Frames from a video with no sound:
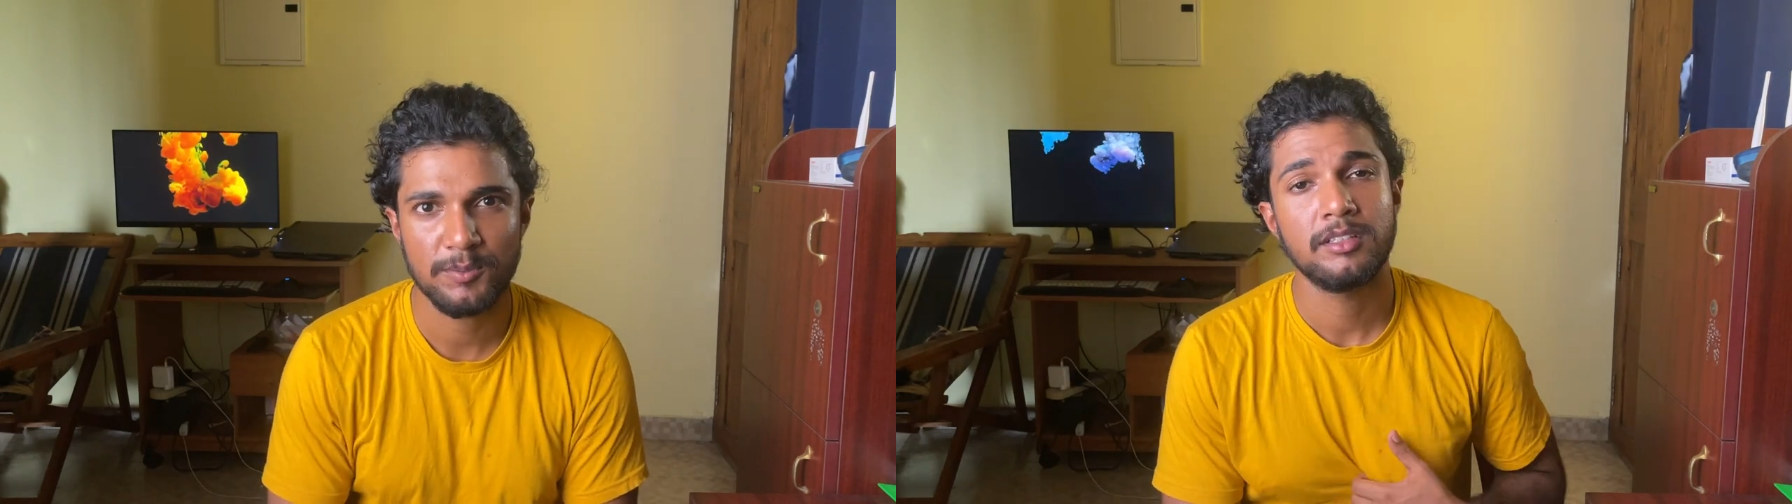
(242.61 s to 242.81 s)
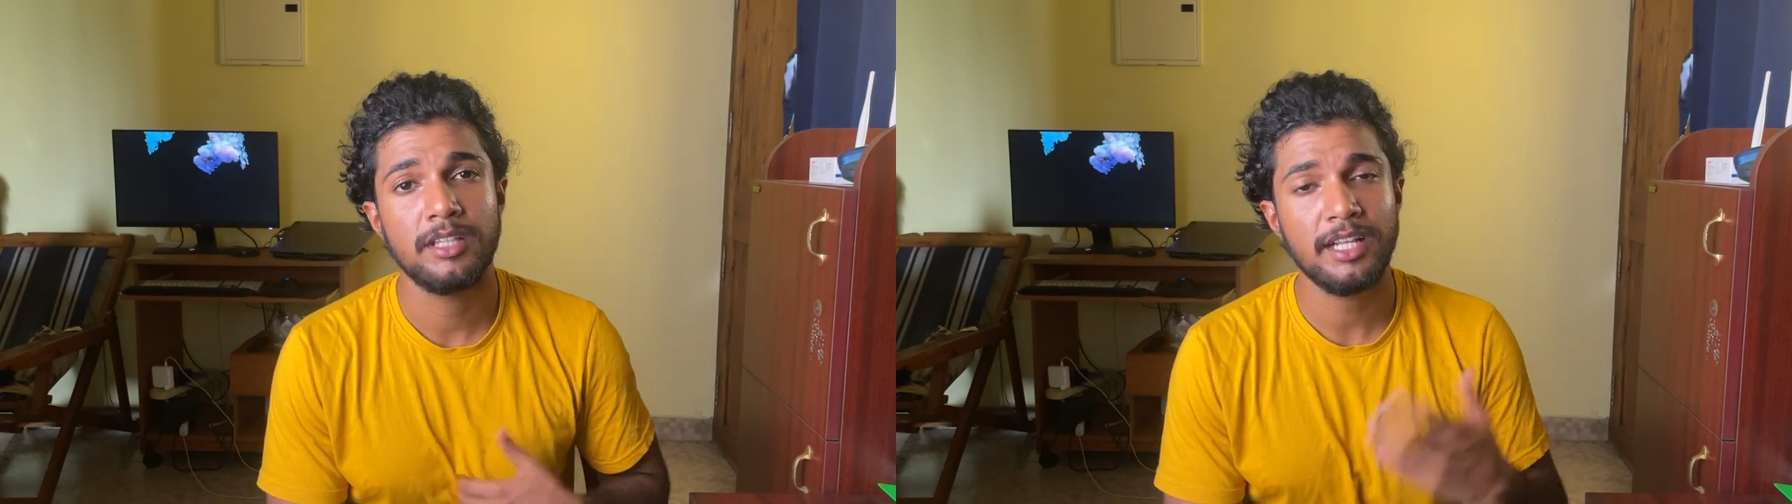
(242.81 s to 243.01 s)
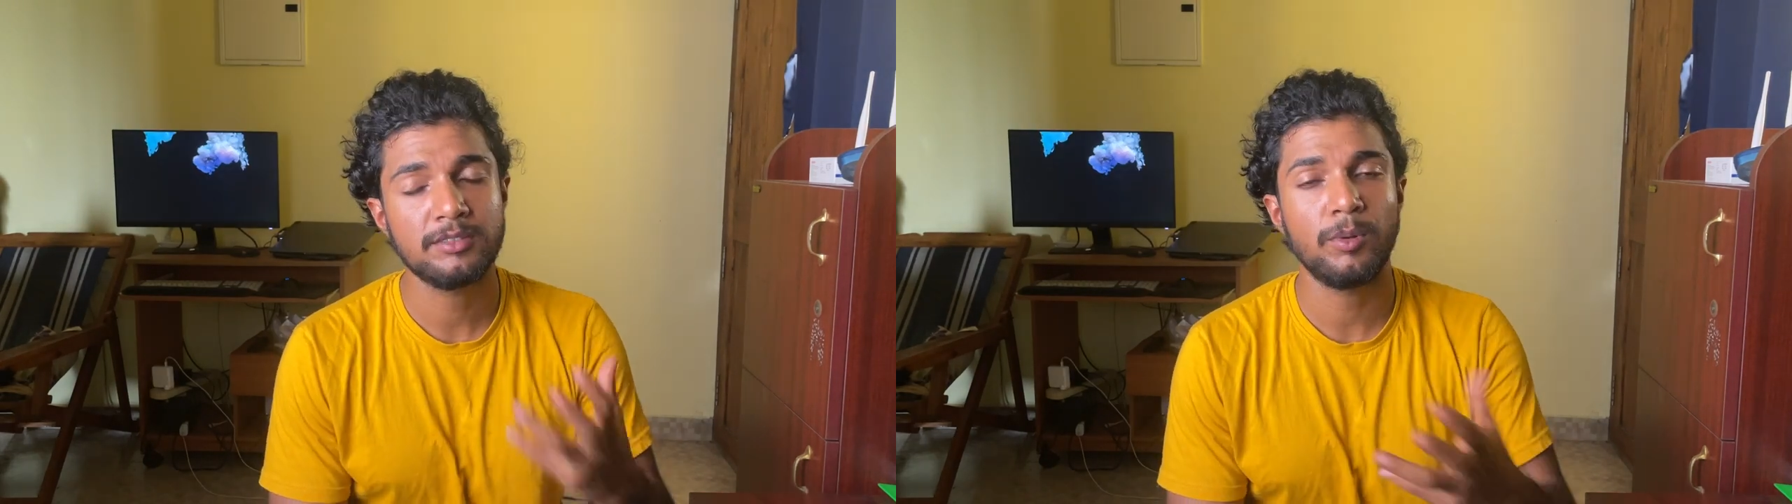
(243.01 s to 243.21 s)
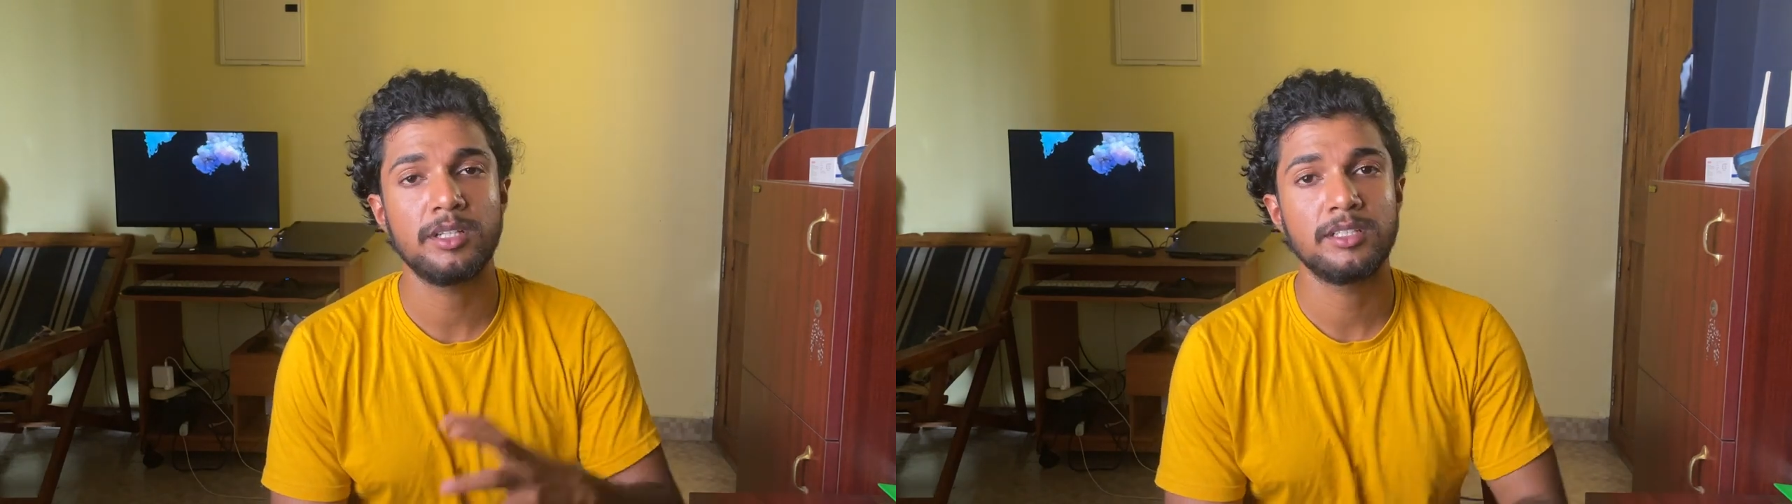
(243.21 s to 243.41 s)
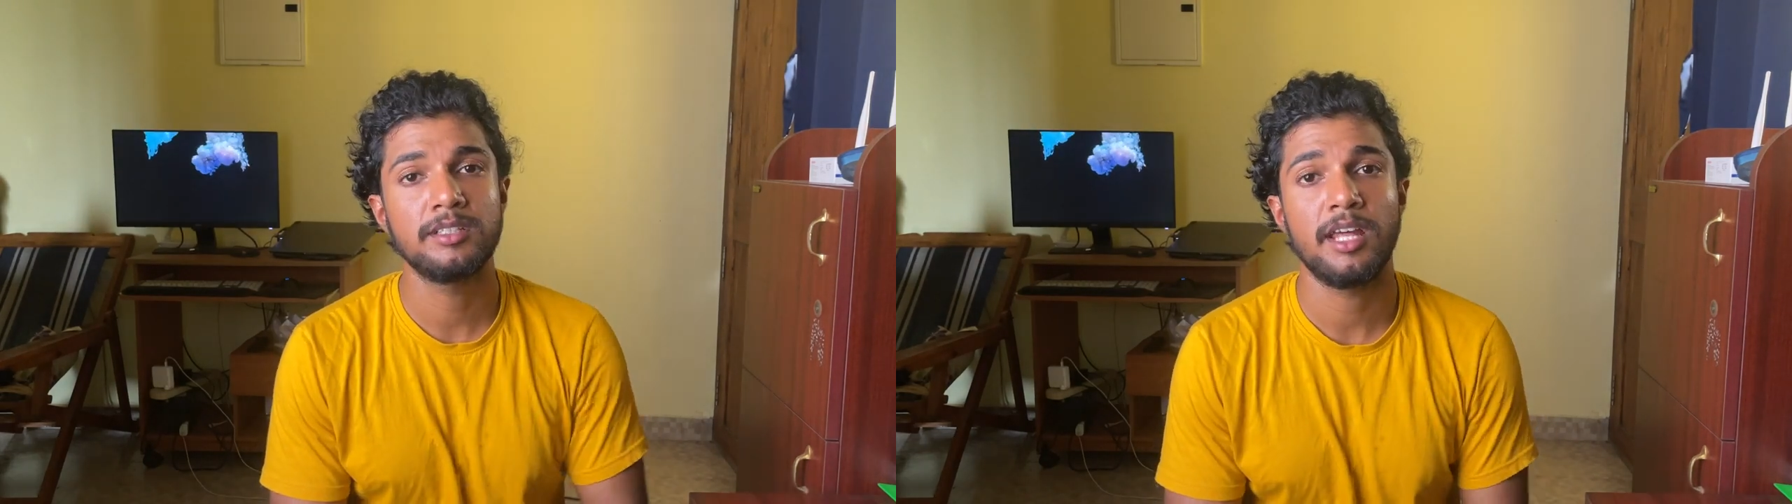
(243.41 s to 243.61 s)
the next
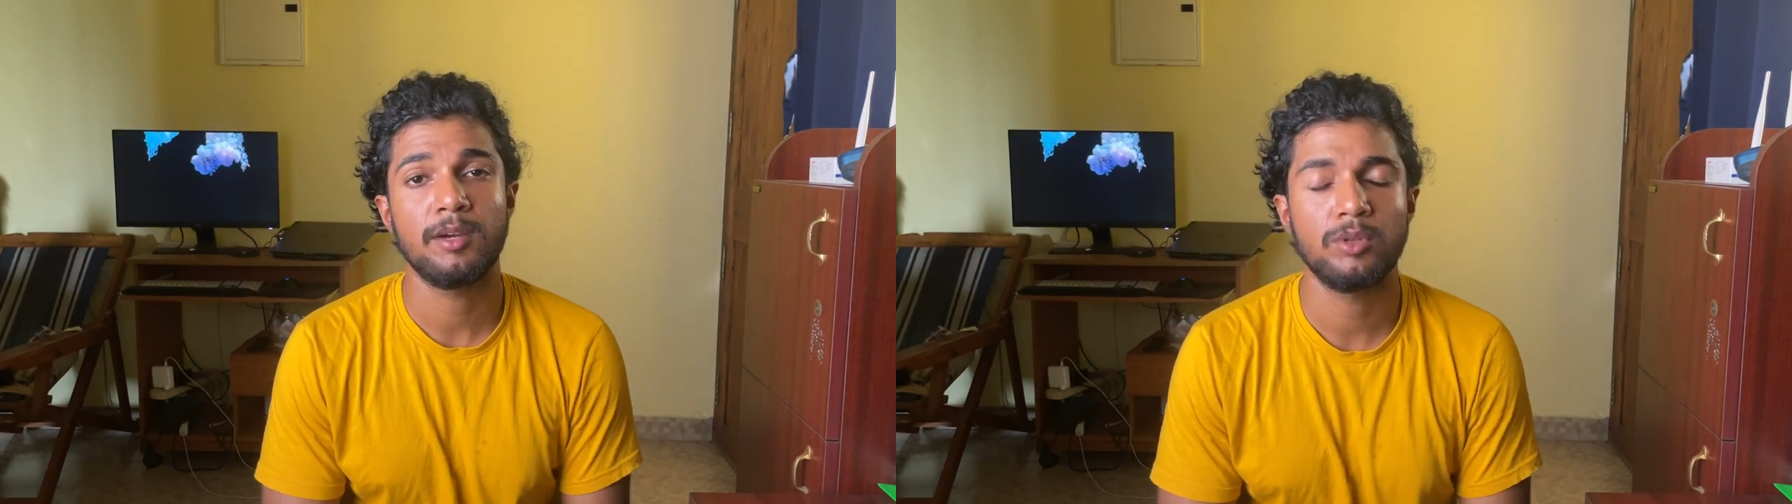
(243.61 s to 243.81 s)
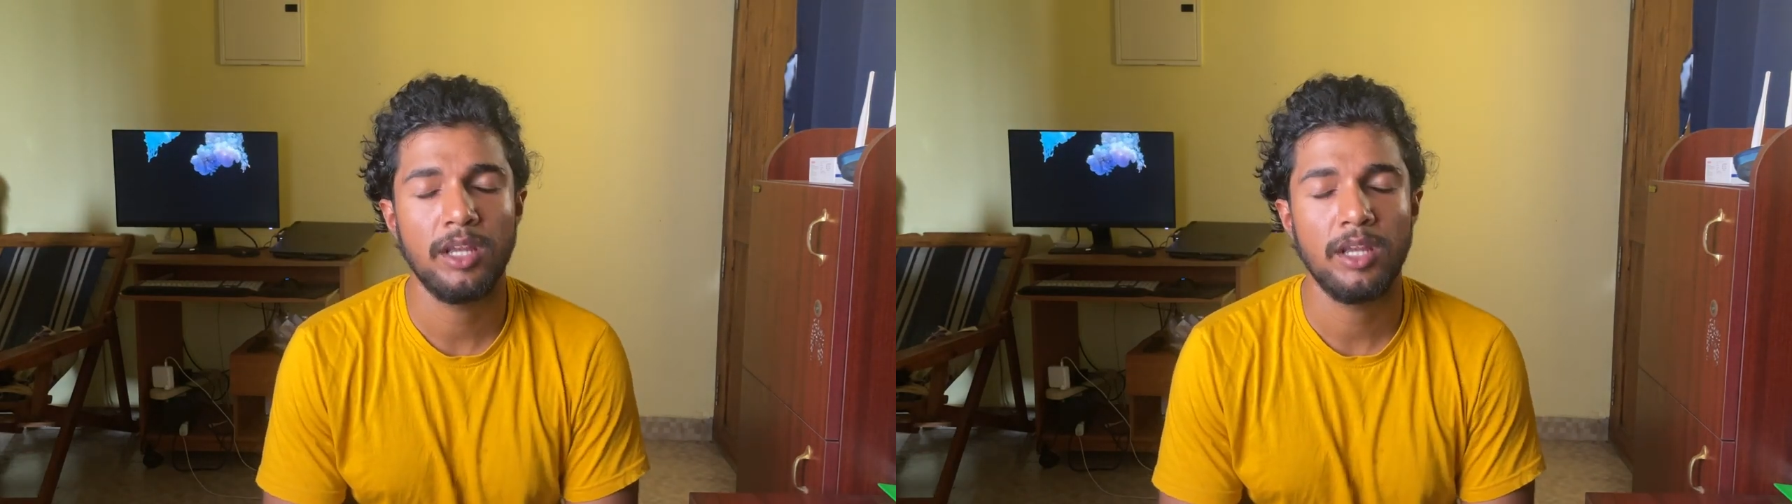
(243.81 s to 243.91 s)
point that I would